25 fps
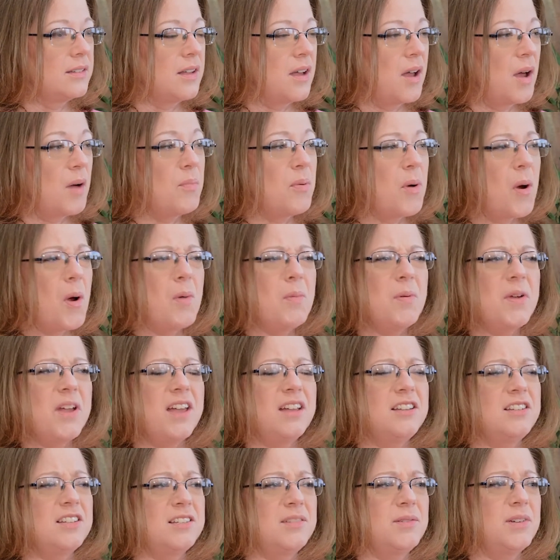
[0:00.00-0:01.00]

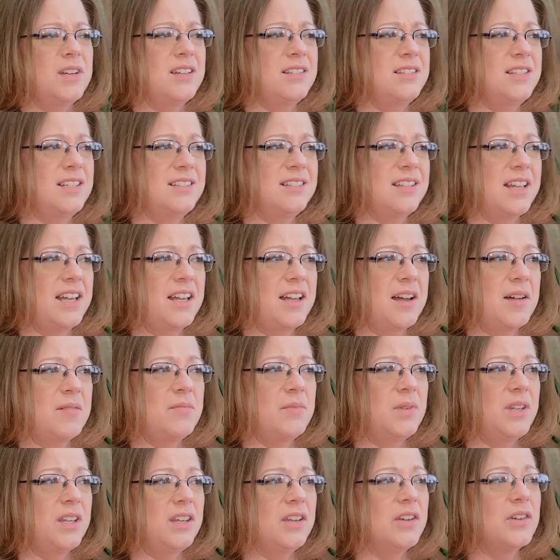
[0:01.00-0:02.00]
appropriate, just because it's like
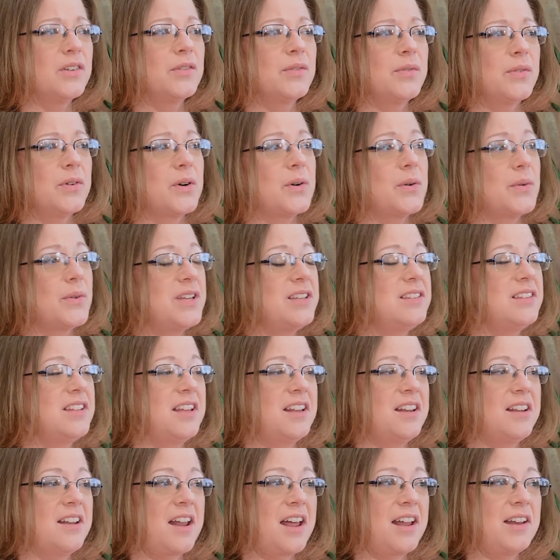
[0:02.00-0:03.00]
I'm here for a
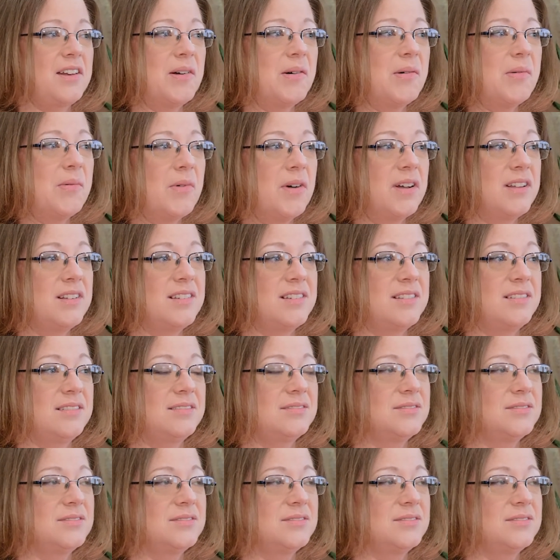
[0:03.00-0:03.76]
reason and I don't want